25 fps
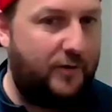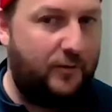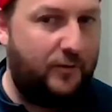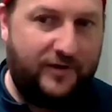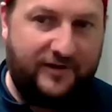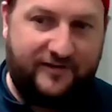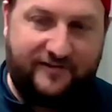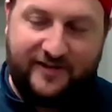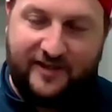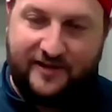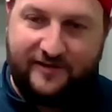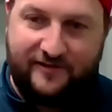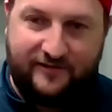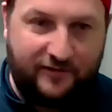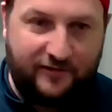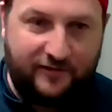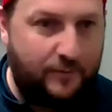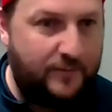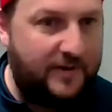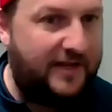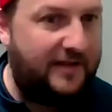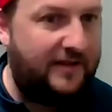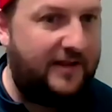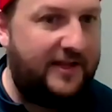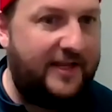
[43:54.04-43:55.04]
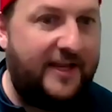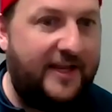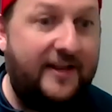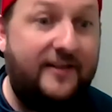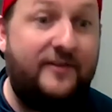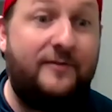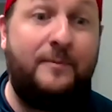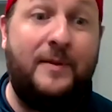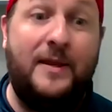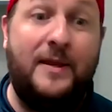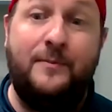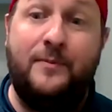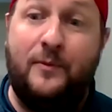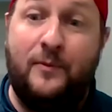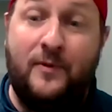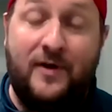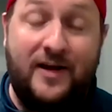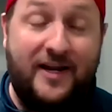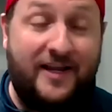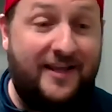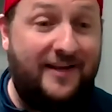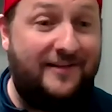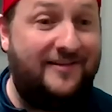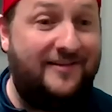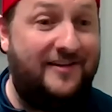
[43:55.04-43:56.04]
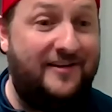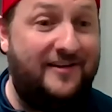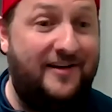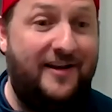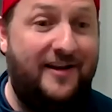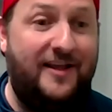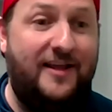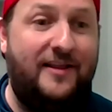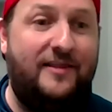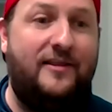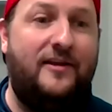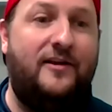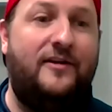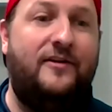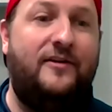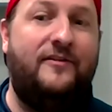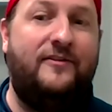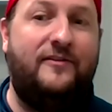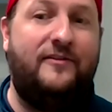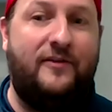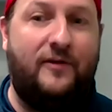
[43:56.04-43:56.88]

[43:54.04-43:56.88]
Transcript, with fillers: we send so many leads, people want to continue to get those.